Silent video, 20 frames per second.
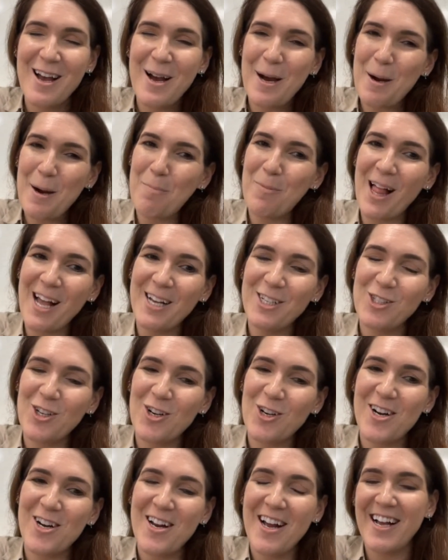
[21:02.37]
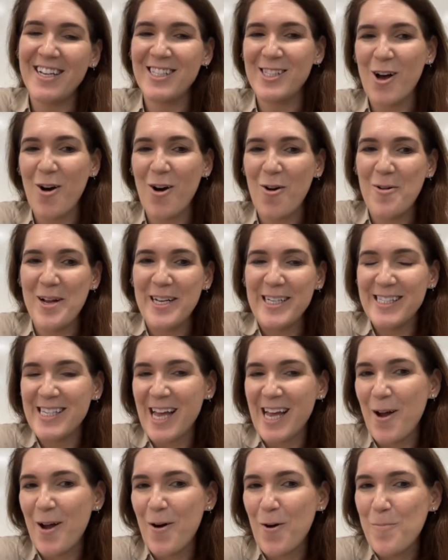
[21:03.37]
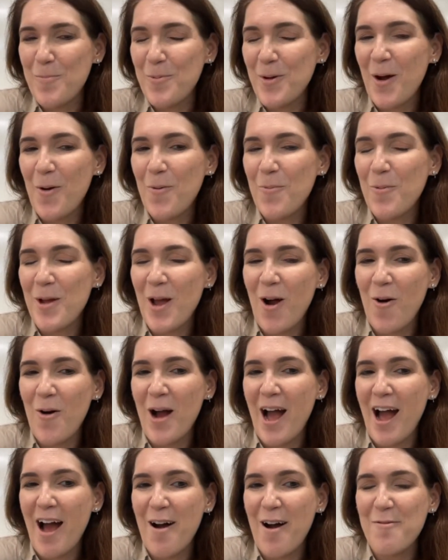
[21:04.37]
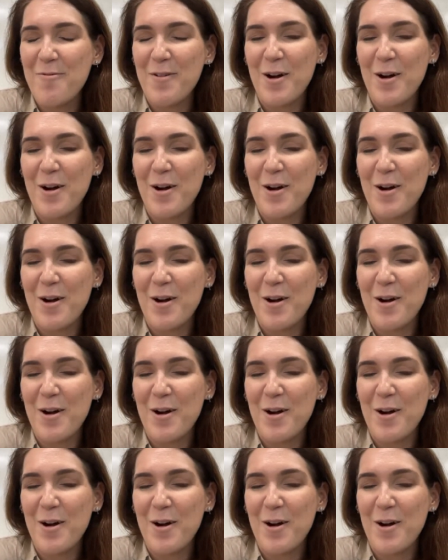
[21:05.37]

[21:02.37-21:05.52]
A pleasure as always. I hope we all have